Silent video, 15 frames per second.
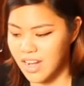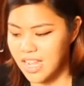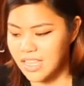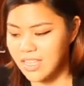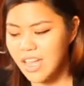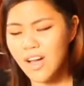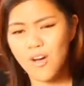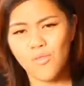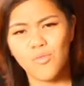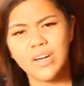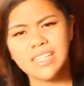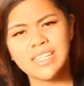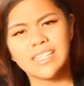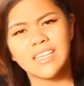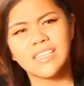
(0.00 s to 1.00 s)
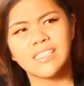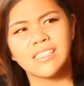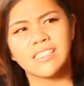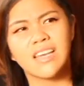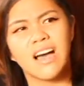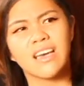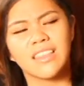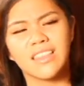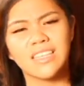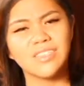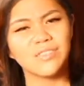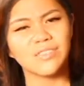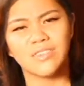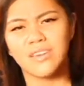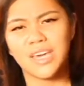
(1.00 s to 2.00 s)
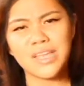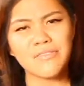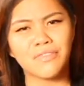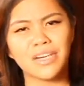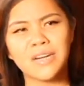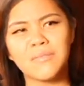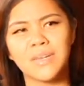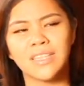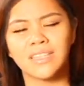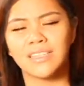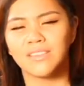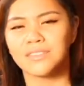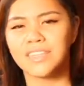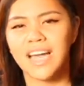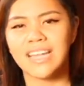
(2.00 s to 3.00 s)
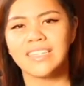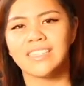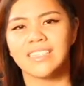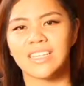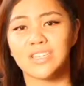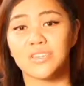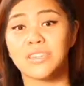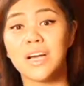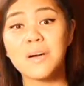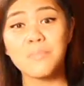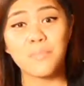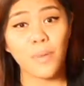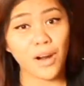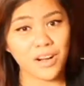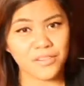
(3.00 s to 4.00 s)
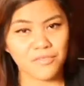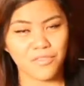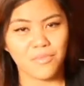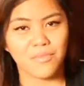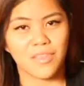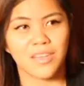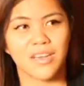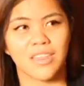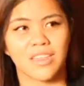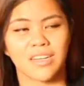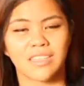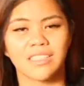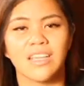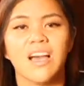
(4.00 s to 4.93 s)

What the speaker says: and what sets this environmental organization apart from the others.